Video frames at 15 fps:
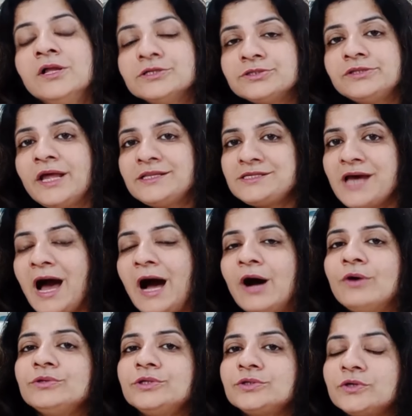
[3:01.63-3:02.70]
So that's
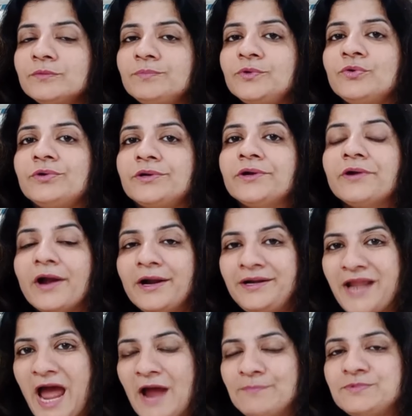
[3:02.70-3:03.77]
how the computer
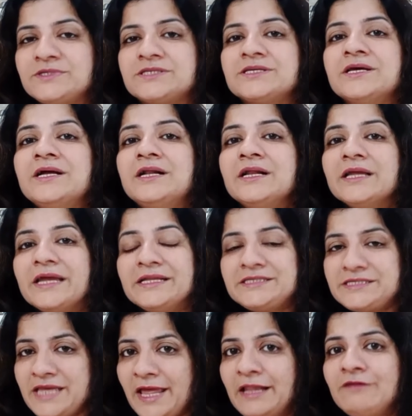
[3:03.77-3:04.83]
adapts
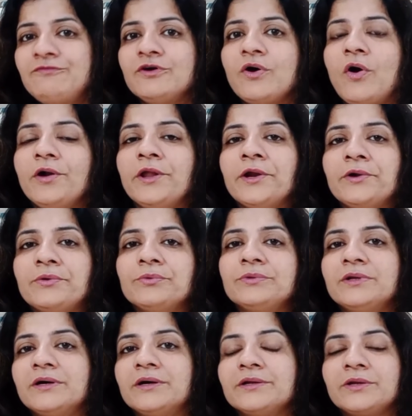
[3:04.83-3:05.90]
itself according to
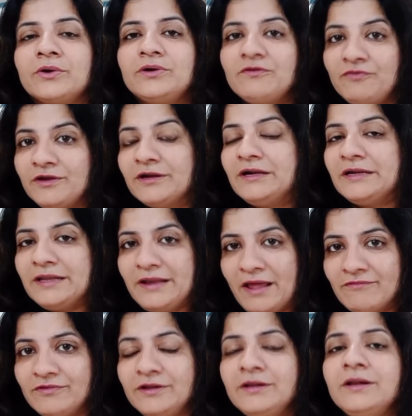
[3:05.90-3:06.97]
the difficulty
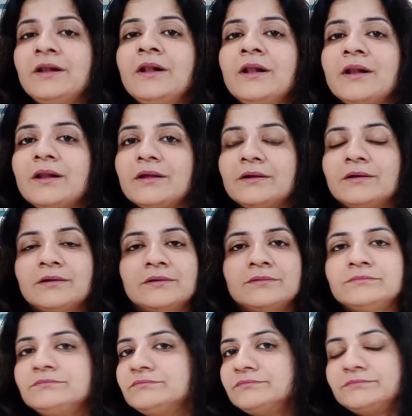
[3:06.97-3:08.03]
level,
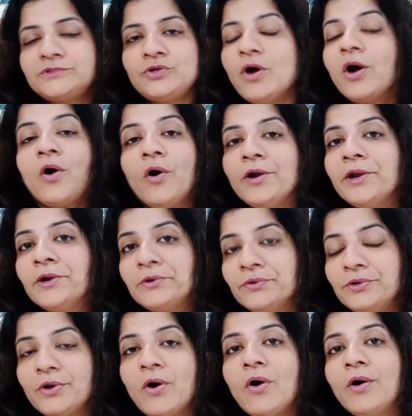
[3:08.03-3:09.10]
according to
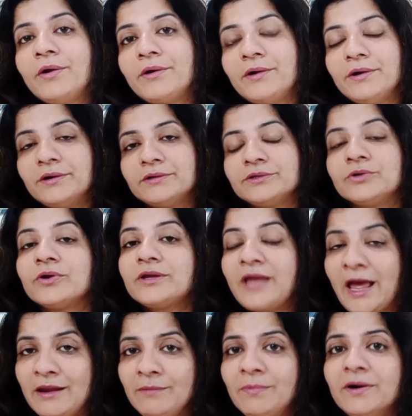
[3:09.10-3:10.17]
your
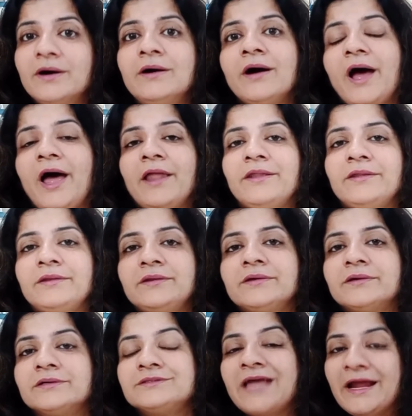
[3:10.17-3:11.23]
caliber, and
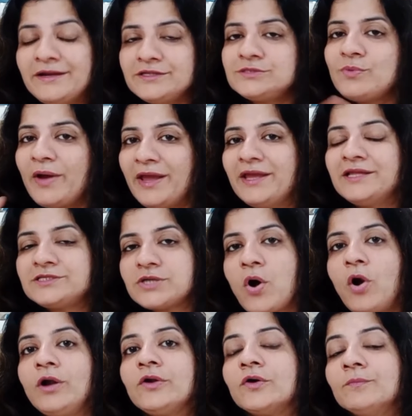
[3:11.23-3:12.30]
that is why it's
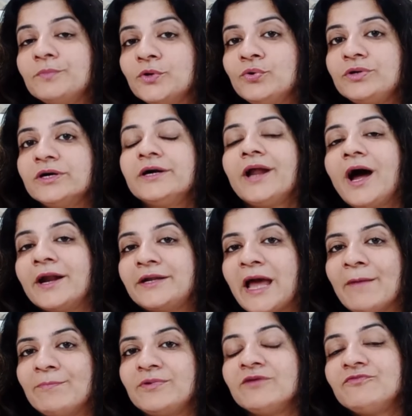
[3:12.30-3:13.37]
called computer
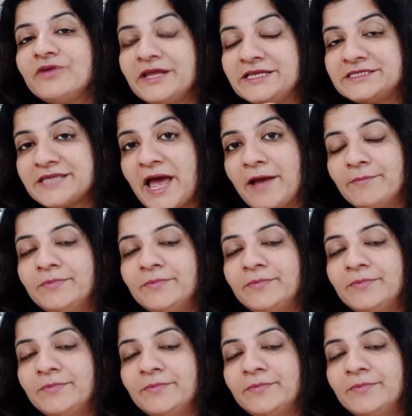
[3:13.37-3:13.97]
adaptive exam.